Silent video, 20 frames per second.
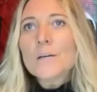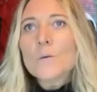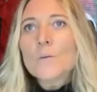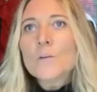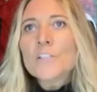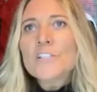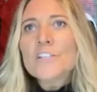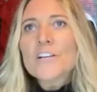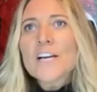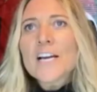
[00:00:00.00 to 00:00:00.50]

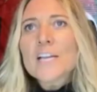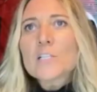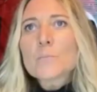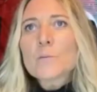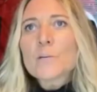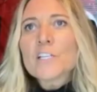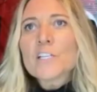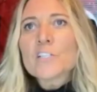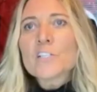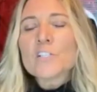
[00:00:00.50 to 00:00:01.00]
what are your
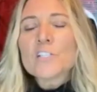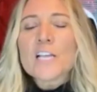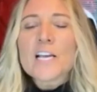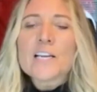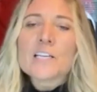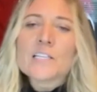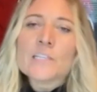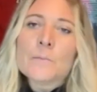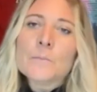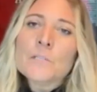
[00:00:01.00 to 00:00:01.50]
aspirations
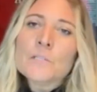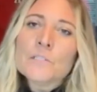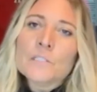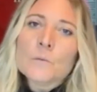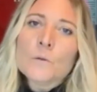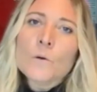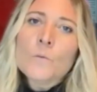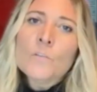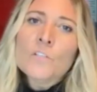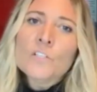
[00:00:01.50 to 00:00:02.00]
academically?
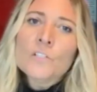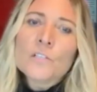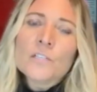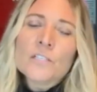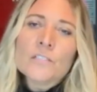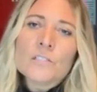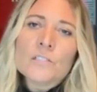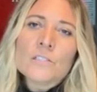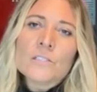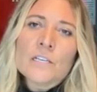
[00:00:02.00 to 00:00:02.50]
What would you
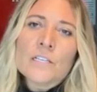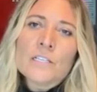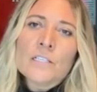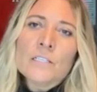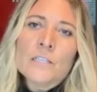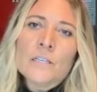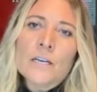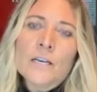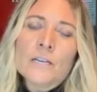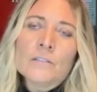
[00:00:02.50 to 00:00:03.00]
like to
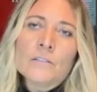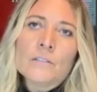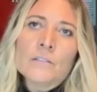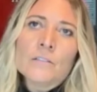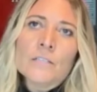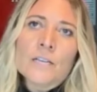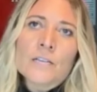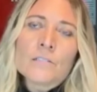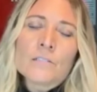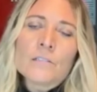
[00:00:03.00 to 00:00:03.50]
study at the
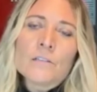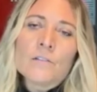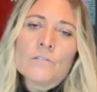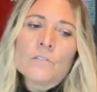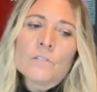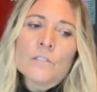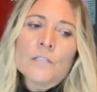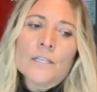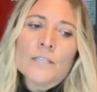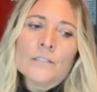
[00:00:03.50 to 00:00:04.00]
next
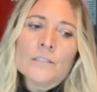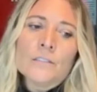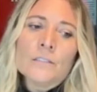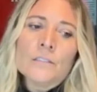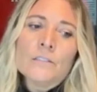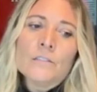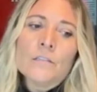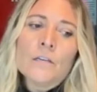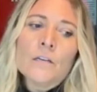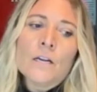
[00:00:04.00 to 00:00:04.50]
level, and
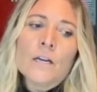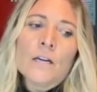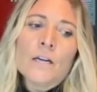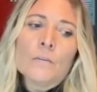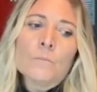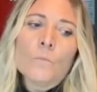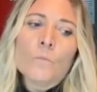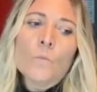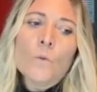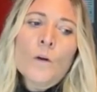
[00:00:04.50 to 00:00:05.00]

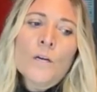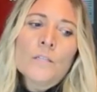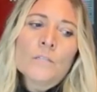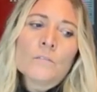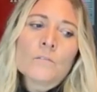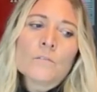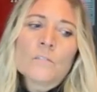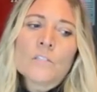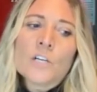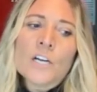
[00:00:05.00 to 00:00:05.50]
um,
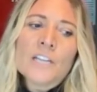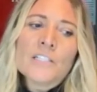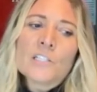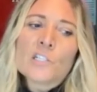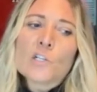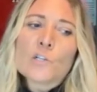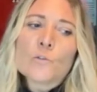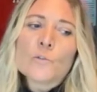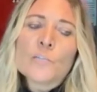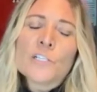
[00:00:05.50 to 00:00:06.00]
what kind of
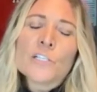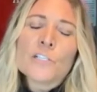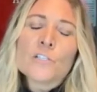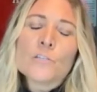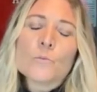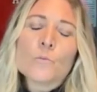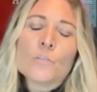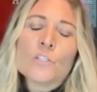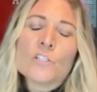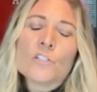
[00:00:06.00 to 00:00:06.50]
career
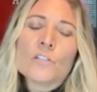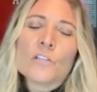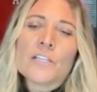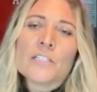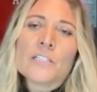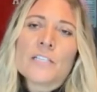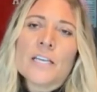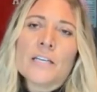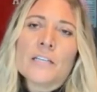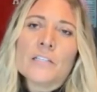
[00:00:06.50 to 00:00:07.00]
would you like
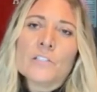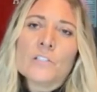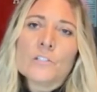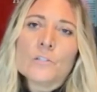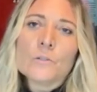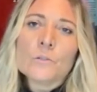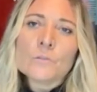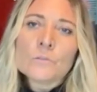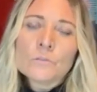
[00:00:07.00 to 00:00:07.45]
to get into?